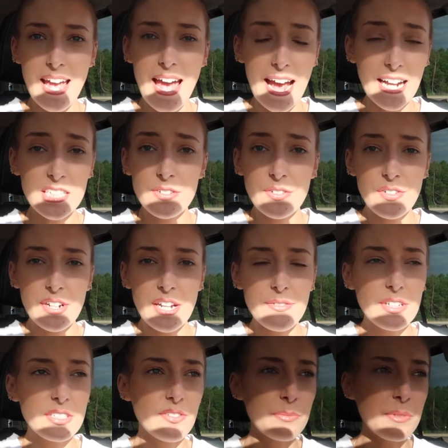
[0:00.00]
ask for
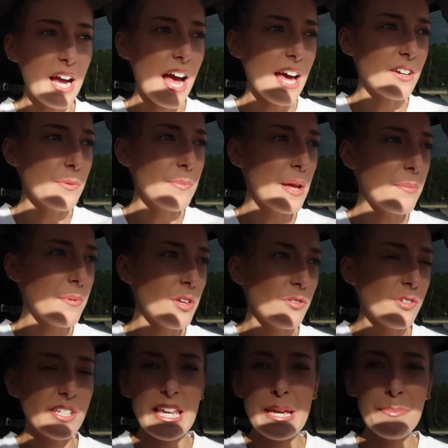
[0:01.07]
forgiveness from god or maybe
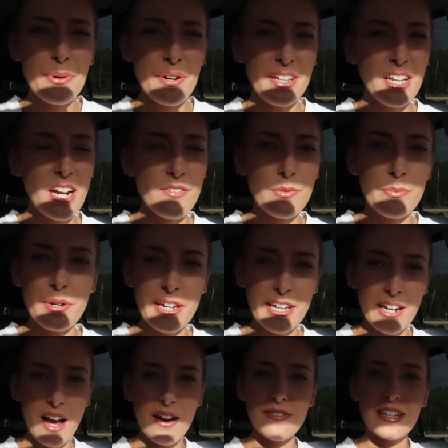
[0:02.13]
you just keep putting it off and
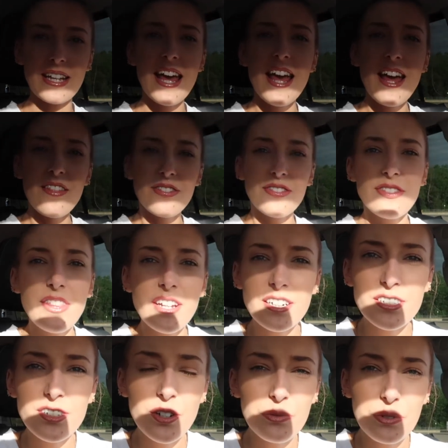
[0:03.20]
putting it off like
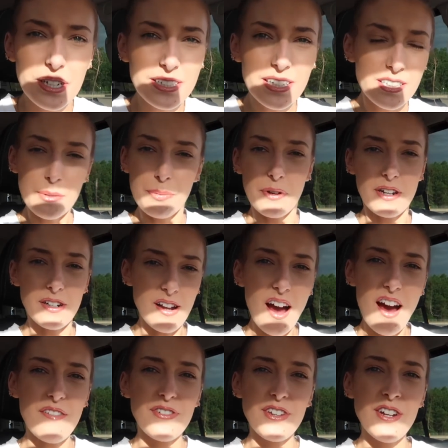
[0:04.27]
there's no reason to put it
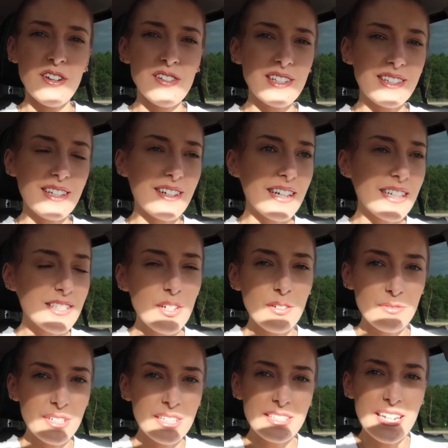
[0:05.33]
off you know like there is
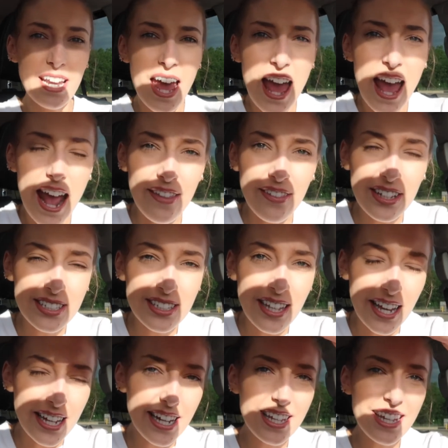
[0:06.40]
no reason and this
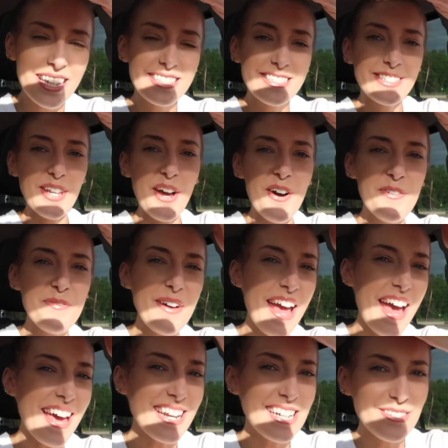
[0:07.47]
lighting is so
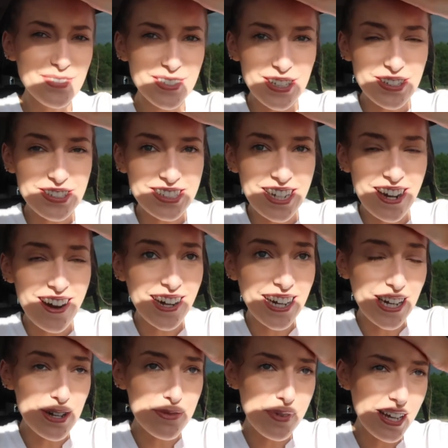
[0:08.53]
bad i'm so
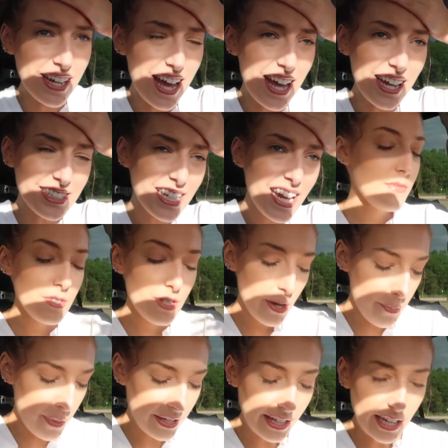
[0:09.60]
sorry oh my gosh
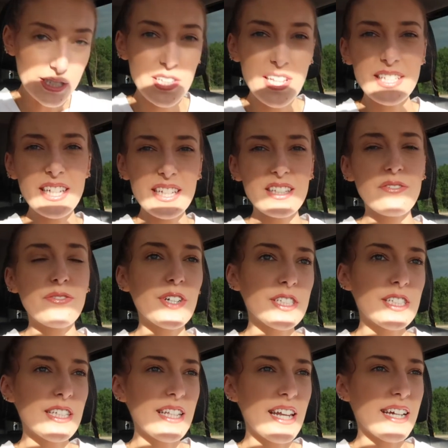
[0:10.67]
but yeah so that's like the
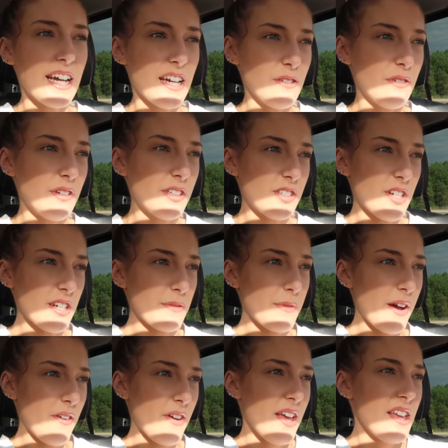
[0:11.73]
first thing that i kind of wanted to talk
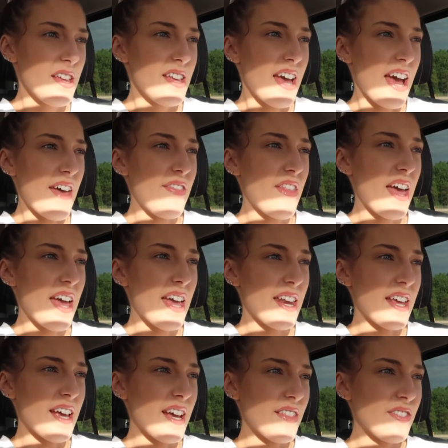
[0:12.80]
about and
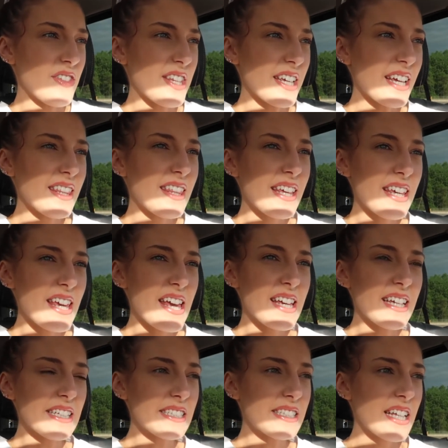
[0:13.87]
then the second thing
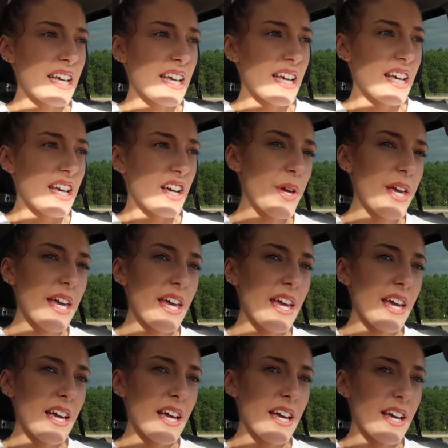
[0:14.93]
is
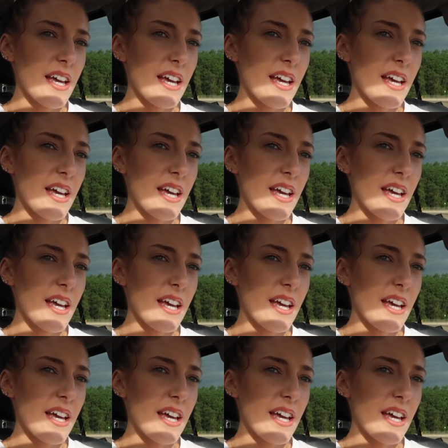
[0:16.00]
we